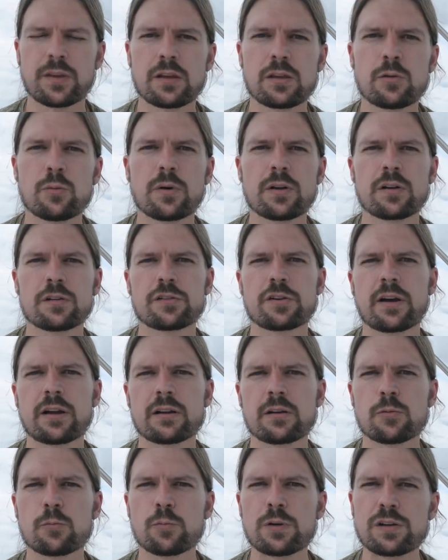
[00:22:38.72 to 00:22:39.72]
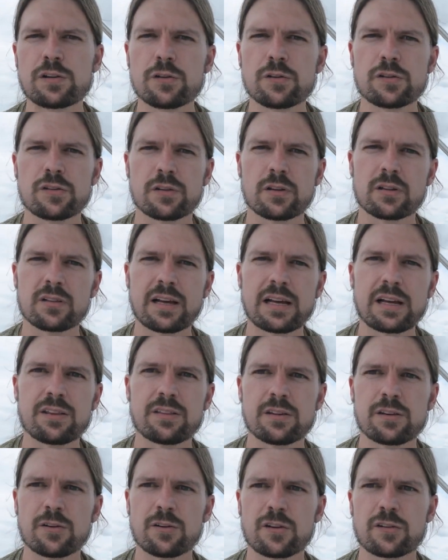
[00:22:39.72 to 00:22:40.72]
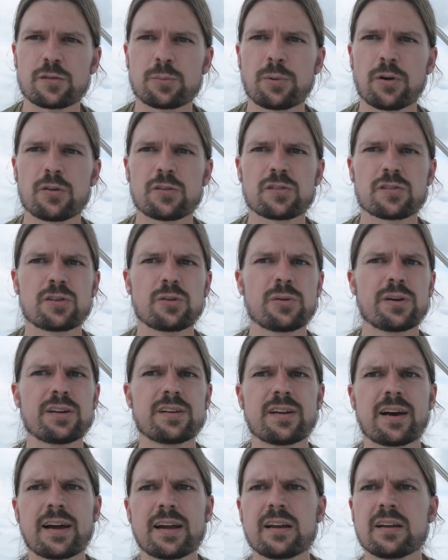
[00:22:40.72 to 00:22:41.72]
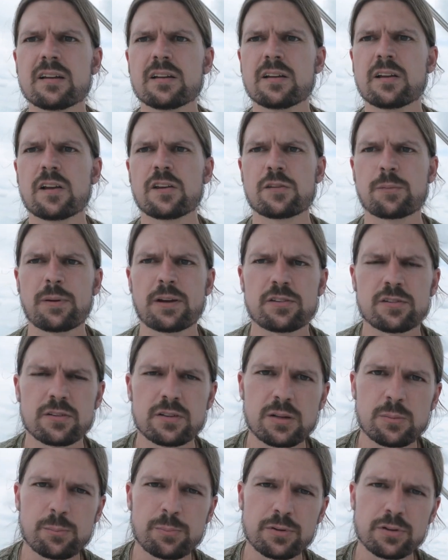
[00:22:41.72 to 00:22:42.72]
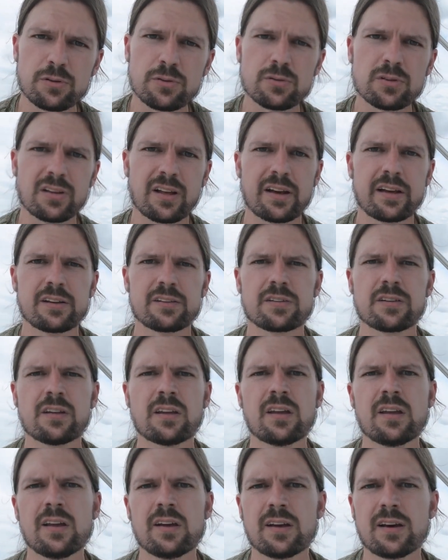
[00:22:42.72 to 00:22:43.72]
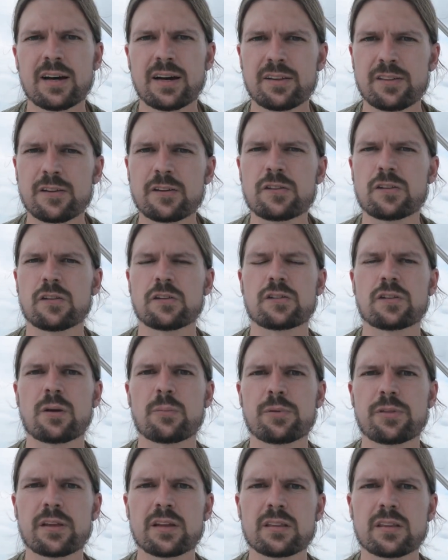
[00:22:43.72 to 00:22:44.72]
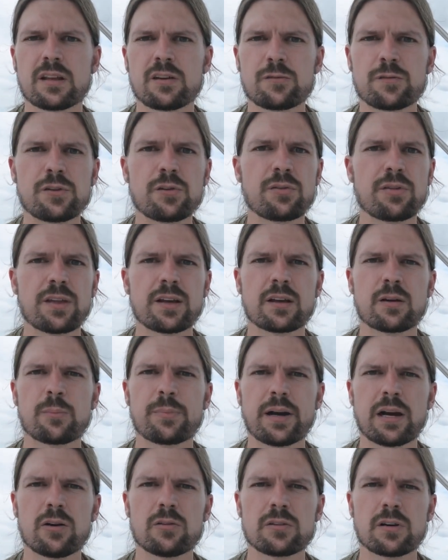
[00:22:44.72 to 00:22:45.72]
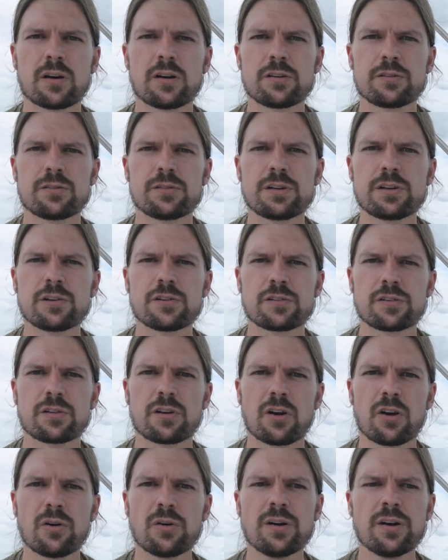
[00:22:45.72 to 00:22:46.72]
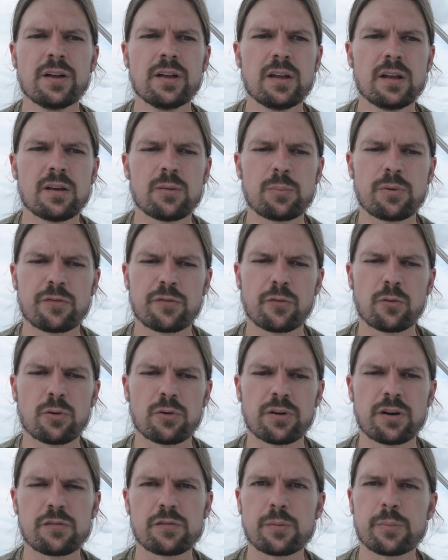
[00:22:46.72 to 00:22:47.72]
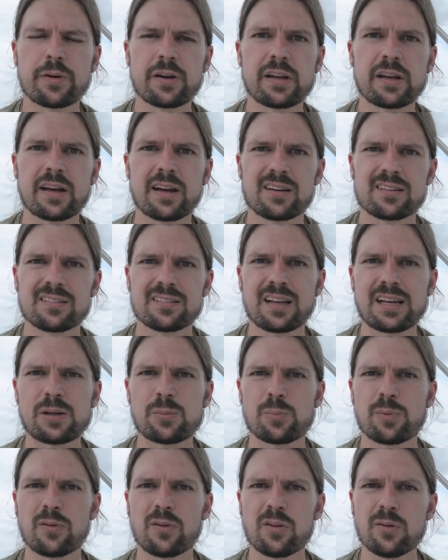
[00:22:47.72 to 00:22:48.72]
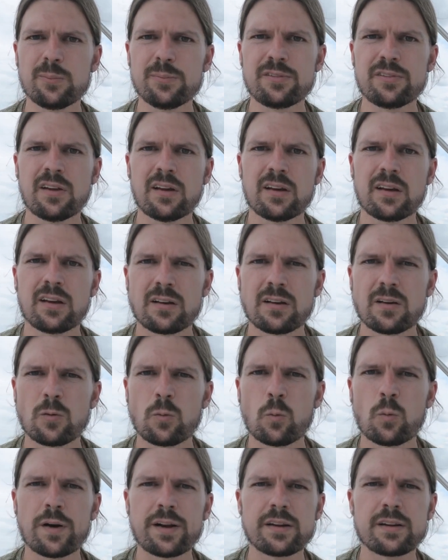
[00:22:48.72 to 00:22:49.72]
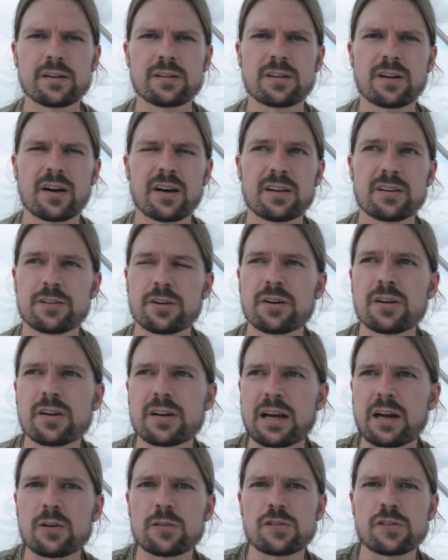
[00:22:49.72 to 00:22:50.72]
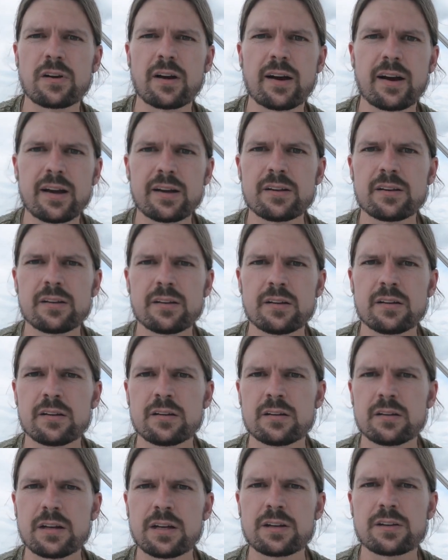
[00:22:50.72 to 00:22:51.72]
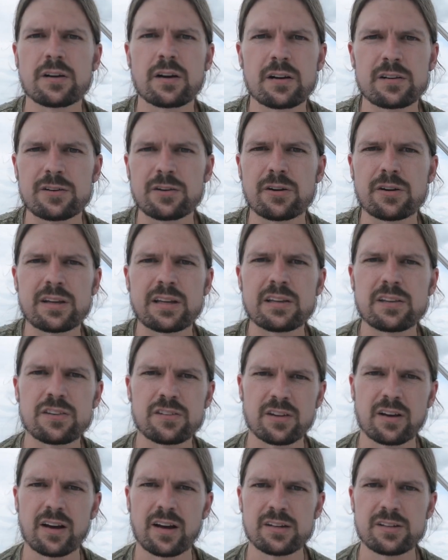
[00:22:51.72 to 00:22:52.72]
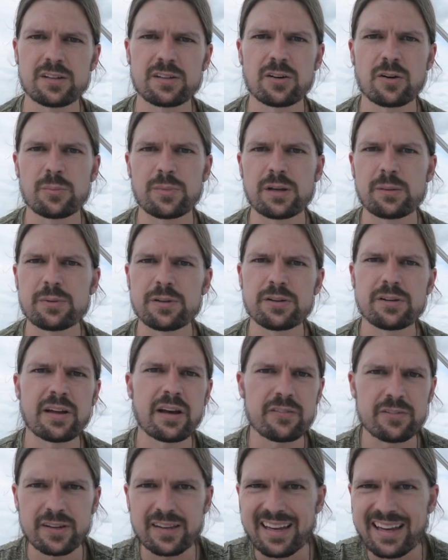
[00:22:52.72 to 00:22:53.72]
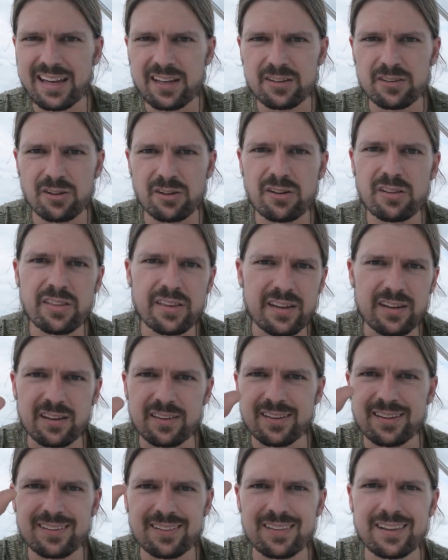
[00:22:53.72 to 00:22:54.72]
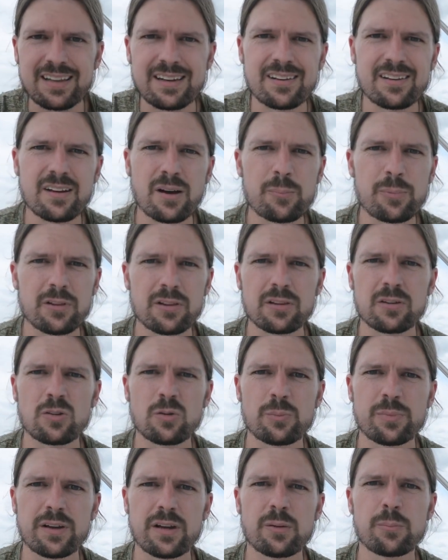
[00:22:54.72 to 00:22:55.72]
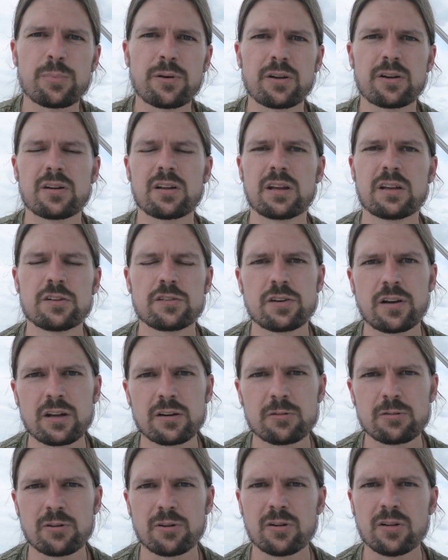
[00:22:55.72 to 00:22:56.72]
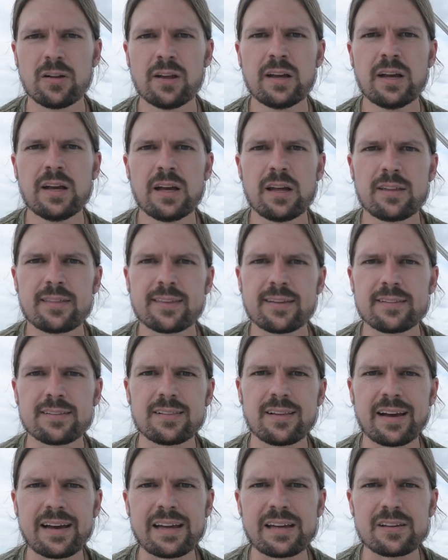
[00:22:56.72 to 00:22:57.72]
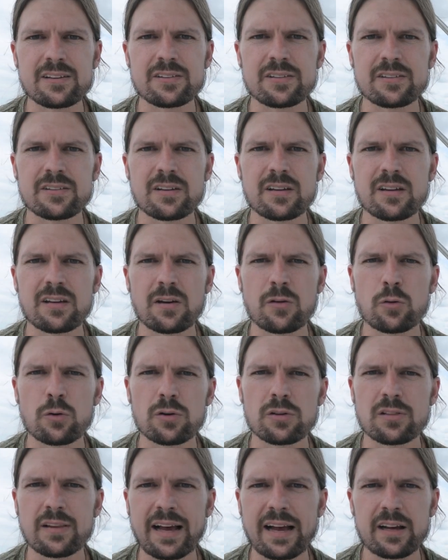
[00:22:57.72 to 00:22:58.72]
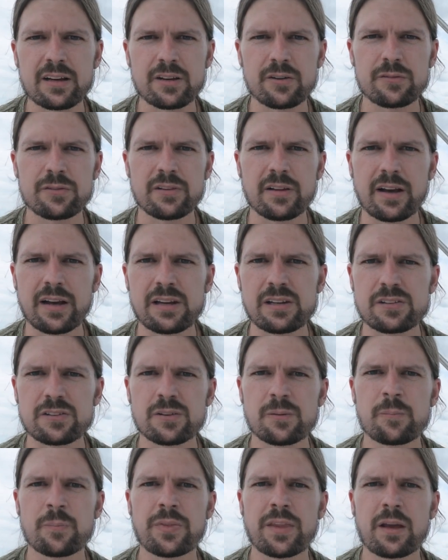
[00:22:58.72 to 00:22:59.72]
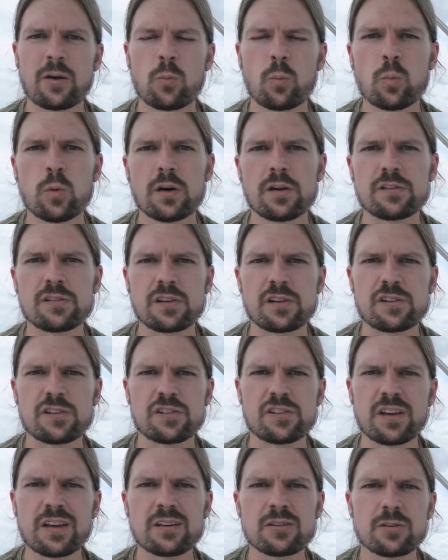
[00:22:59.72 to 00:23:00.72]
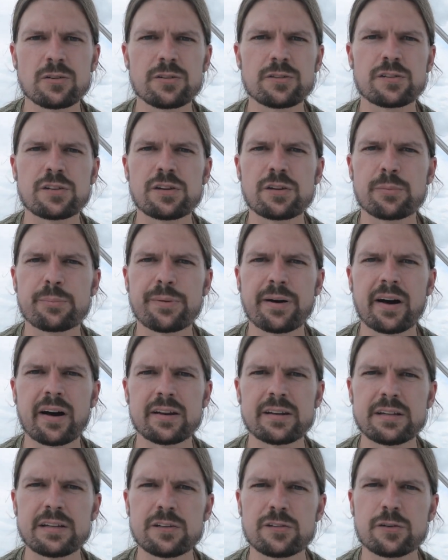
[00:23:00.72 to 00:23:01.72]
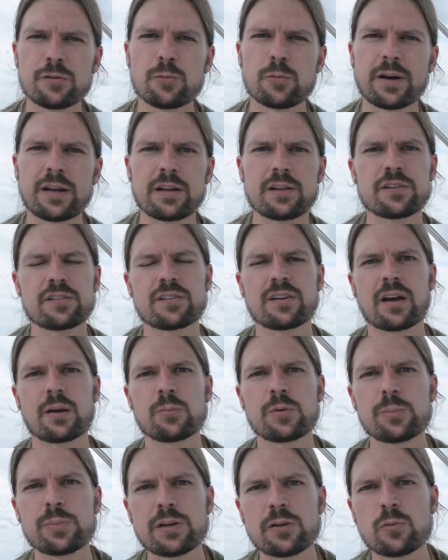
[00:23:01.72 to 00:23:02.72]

You want to try to reduce the light that you're exposed to at night, and especially blue light. Uh, this is something that if you think about 100 years ago, before everybody had light bulbs, when it got dark outside, it got dark inside. You know, maybe you'd have a candle that, that lit it up a little bit, but in general, the light or lack of light was a signal to your body to when it's time to be